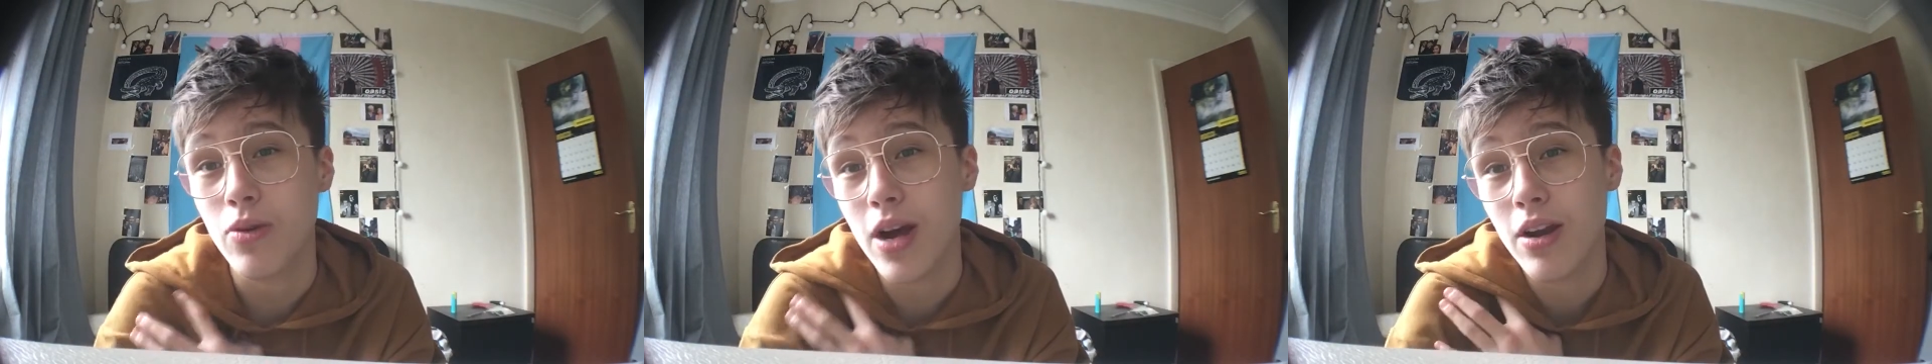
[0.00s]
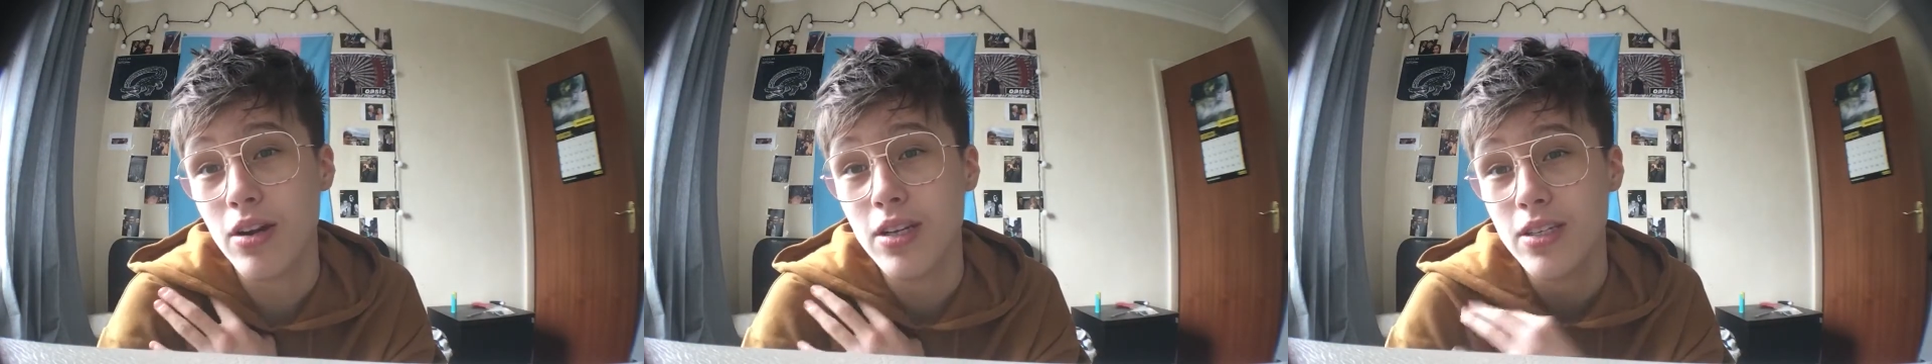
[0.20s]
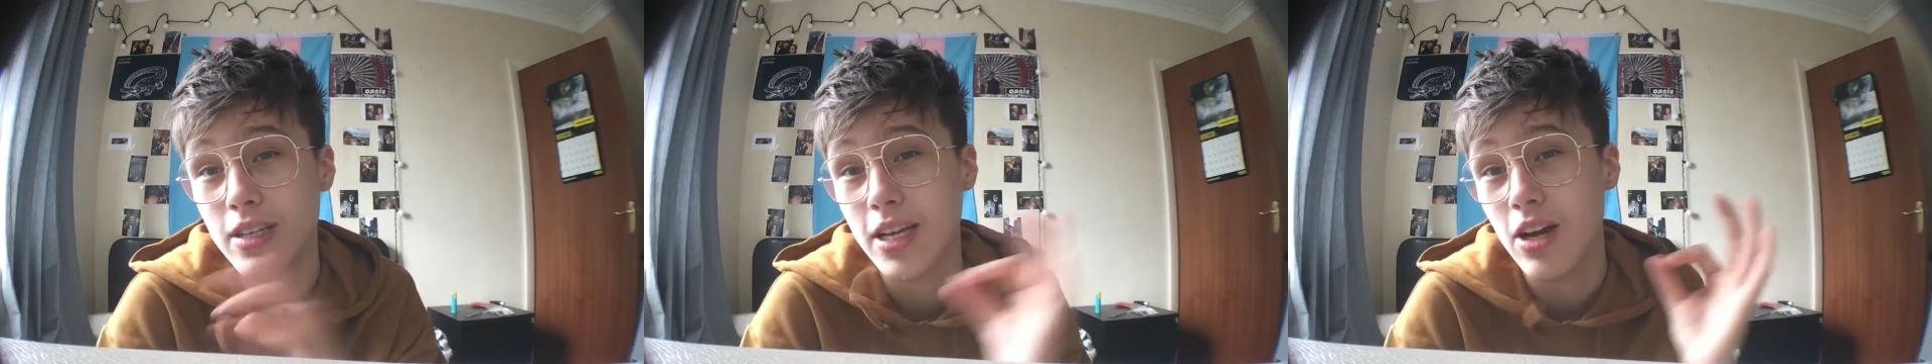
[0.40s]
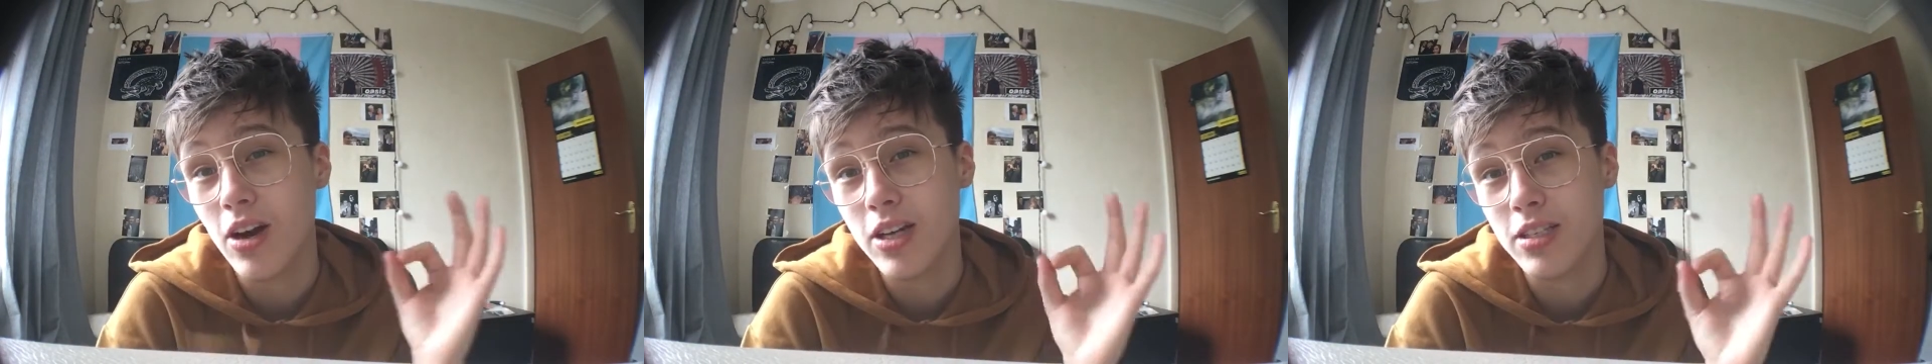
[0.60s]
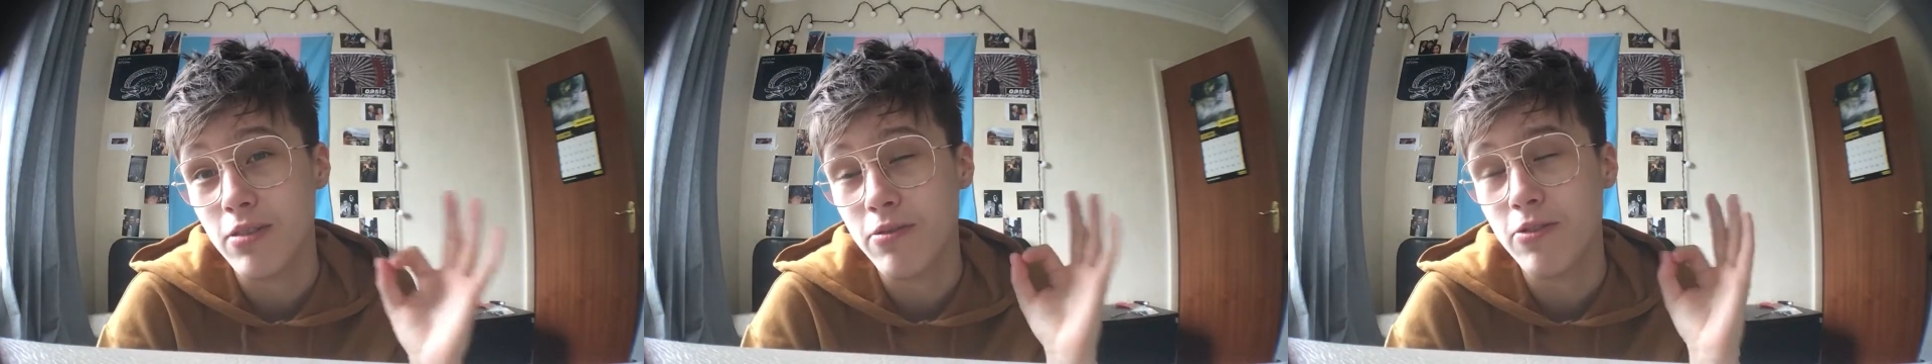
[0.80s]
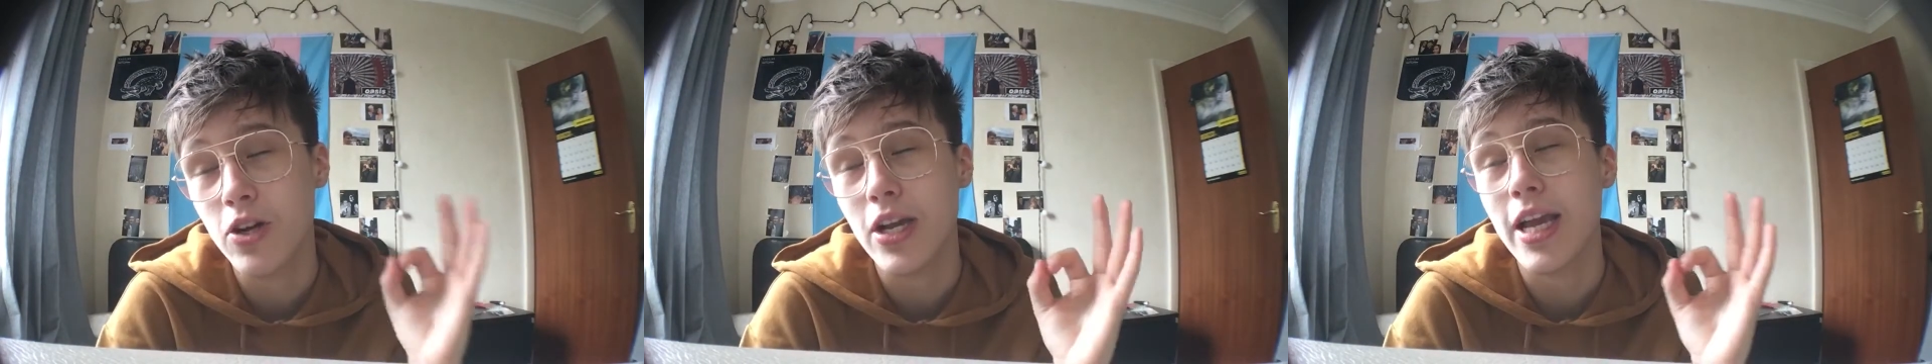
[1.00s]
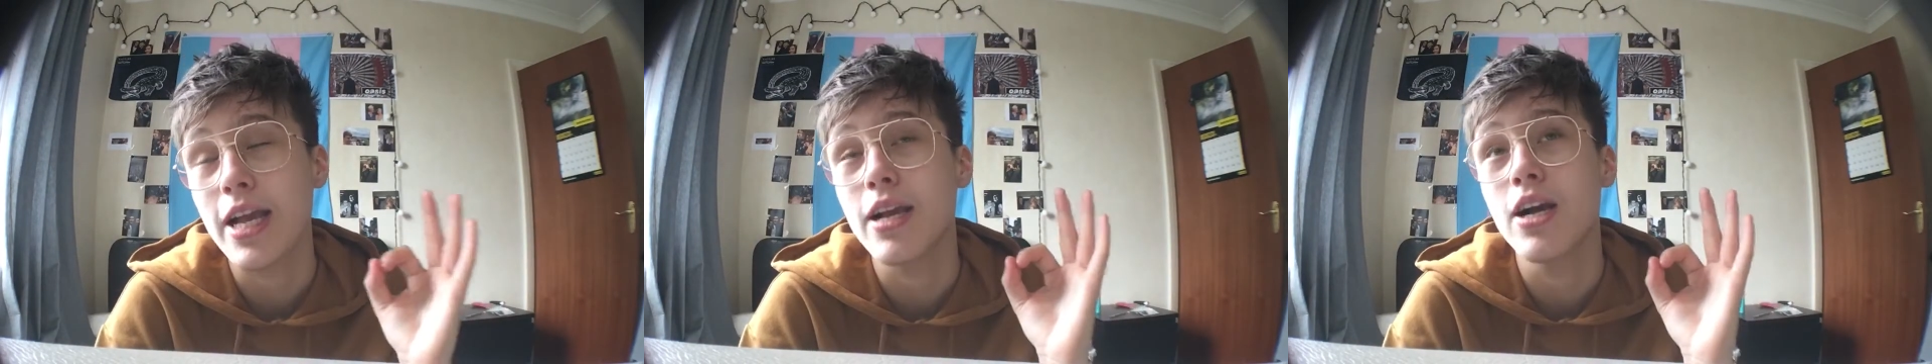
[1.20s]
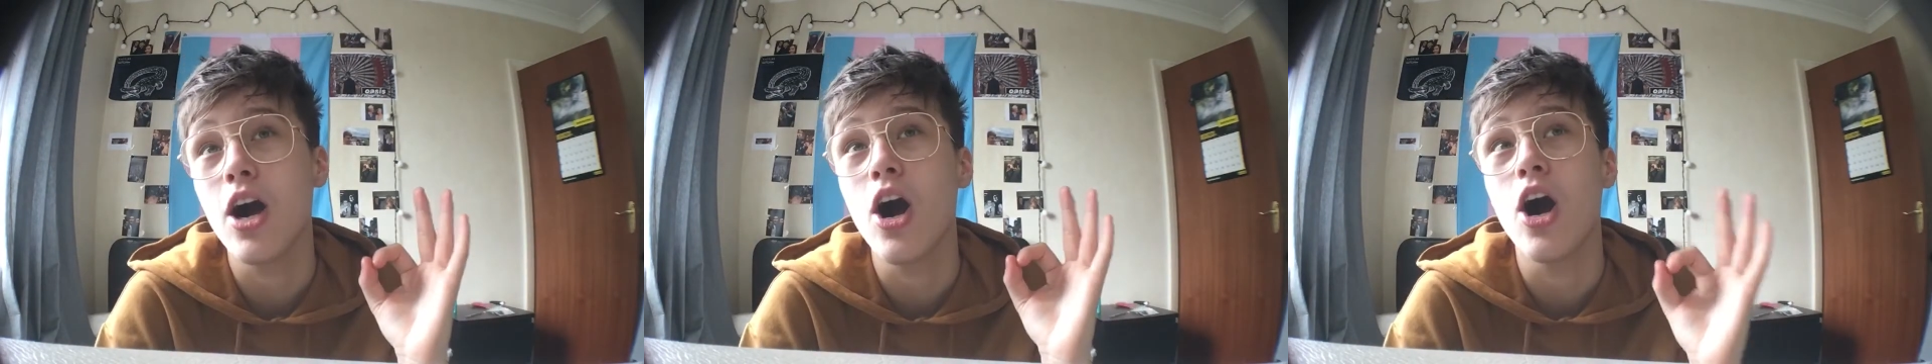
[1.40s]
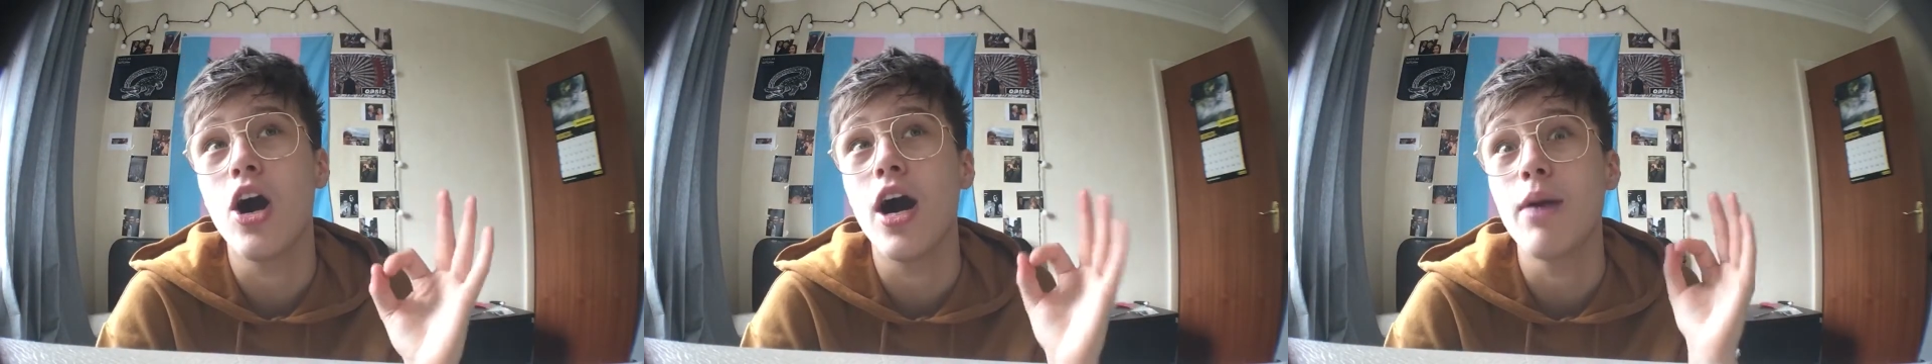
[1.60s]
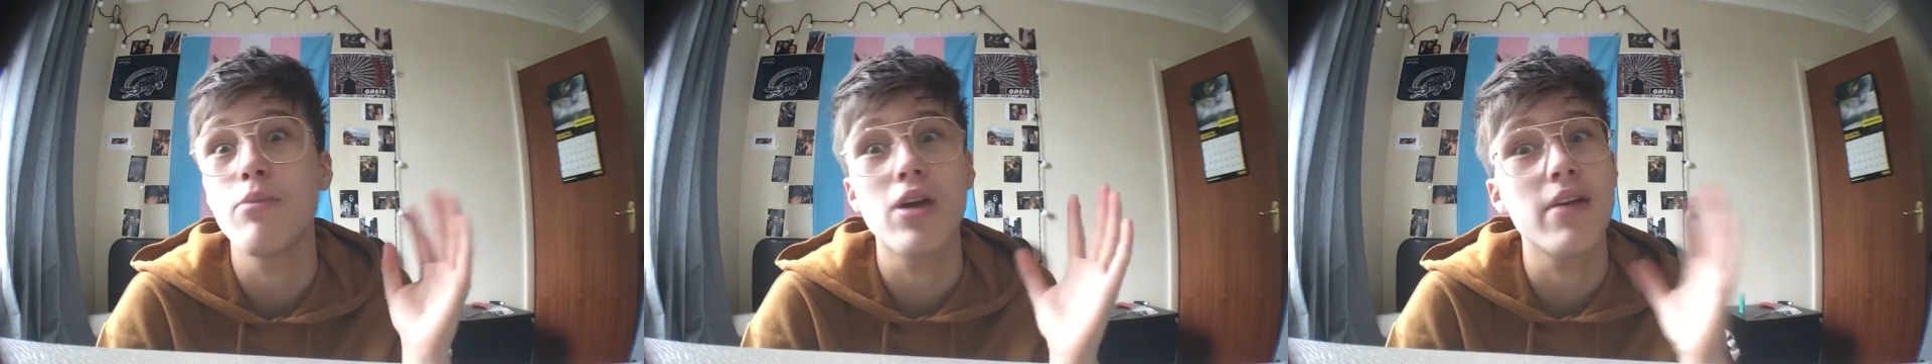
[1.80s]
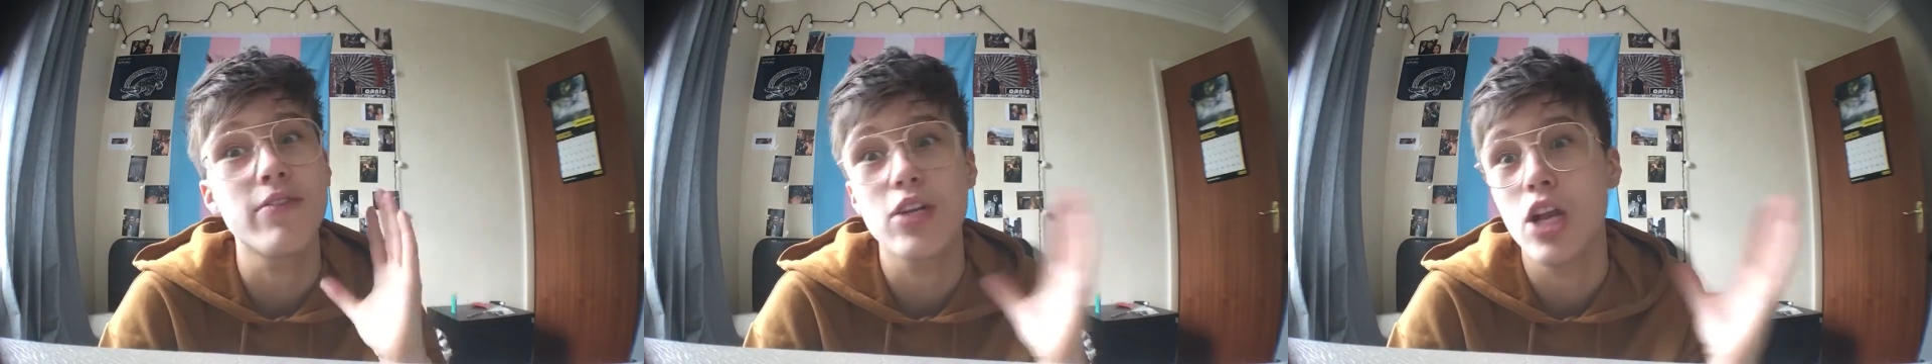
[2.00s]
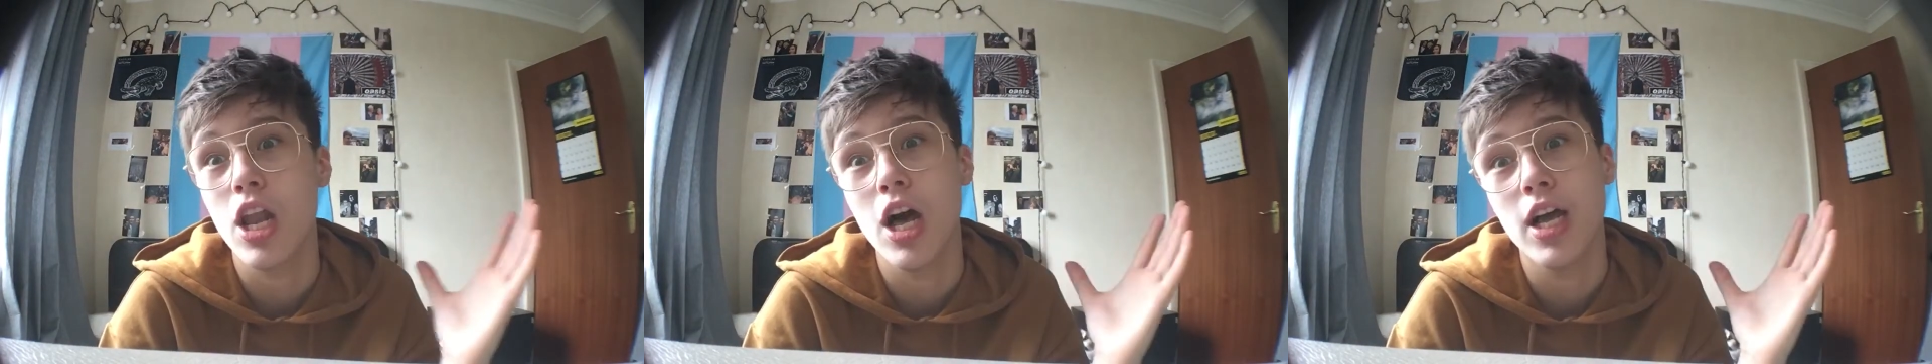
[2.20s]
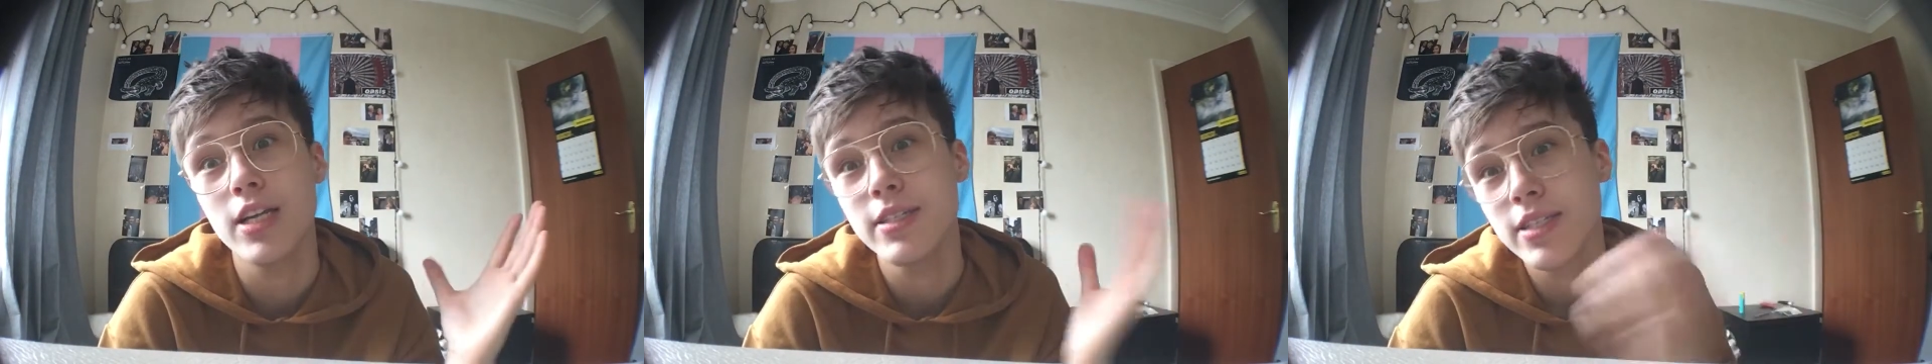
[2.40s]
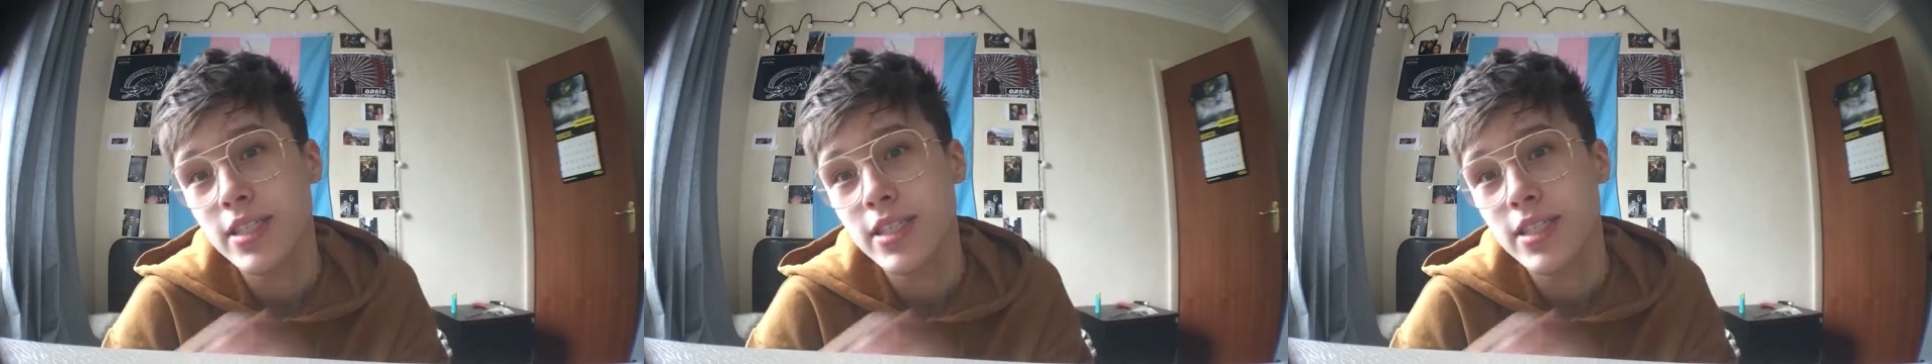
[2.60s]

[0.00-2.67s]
And honestly, guys are fucking hot, I'm not even gonna lie.